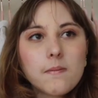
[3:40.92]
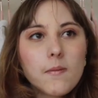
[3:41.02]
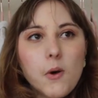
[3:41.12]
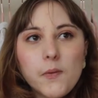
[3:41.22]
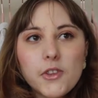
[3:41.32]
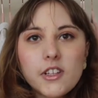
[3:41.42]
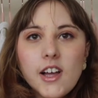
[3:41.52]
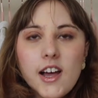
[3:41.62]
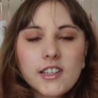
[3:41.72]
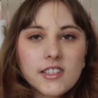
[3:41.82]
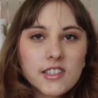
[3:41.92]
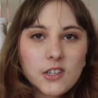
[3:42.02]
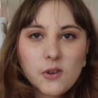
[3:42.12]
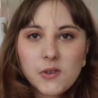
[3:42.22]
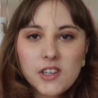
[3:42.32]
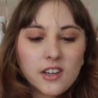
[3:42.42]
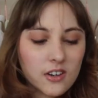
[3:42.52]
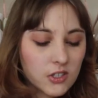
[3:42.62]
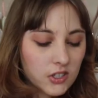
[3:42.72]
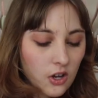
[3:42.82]
over the last,
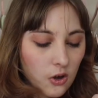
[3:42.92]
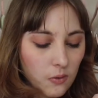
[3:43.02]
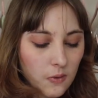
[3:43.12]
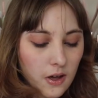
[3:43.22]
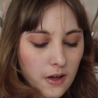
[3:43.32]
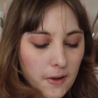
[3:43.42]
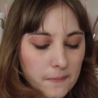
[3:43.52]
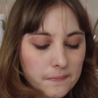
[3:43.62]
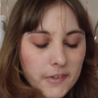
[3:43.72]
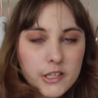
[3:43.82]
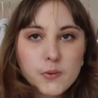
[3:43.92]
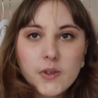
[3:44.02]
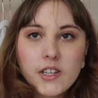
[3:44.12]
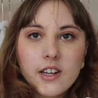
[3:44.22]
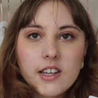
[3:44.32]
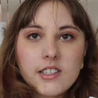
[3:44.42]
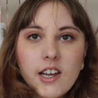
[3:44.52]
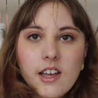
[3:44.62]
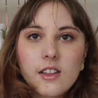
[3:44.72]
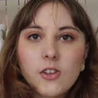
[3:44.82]
year or so, it's really nice
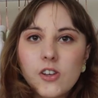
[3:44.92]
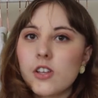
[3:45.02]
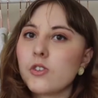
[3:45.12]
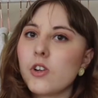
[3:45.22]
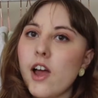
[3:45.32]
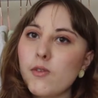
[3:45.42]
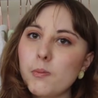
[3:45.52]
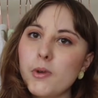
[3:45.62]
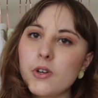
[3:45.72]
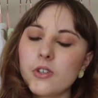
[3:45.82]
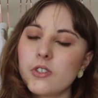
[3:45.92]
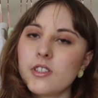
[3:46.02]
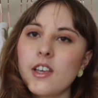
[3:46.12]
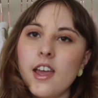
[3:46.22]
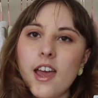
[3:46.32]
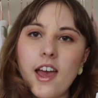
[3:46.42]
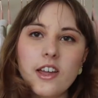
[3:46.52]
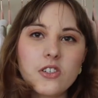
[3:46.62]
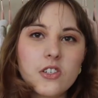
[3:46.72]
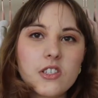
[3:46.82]
to look at travel books
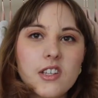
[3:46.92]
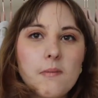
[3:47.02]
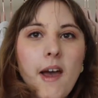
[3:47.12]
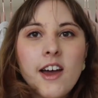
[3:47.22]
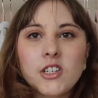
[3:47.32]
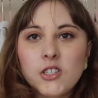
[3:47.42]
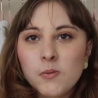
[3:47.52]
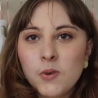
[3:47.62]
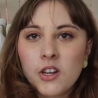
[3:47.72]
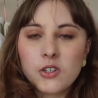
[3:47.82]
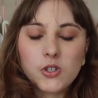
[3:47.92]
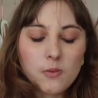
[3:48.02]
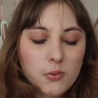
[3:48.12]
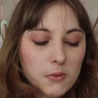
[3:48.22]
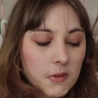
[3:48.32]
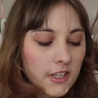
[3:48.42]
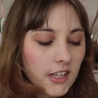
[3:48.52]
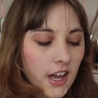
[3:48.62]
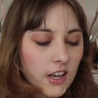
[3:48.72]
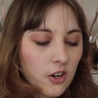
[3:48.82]
and just imagine what a trip would be
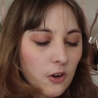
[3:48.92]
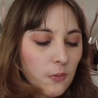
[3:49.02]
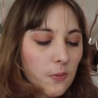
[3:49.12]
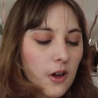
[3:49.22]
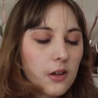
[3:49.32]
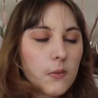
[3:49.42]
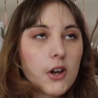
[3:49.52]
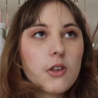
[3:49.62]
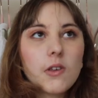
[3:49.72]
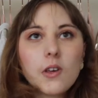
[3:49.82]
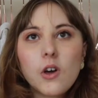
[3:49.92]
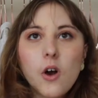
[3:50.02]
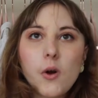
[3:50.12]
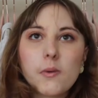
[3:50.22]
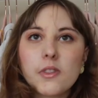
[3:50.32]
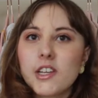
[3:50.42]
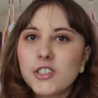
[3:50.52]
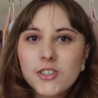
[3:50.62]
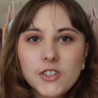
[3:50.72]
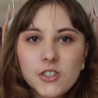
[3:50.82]
like, or where you could go and
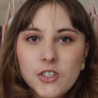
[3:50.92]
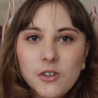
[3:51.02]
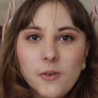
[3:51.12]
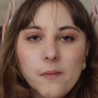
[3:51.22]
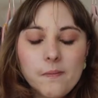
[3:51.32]
things you could do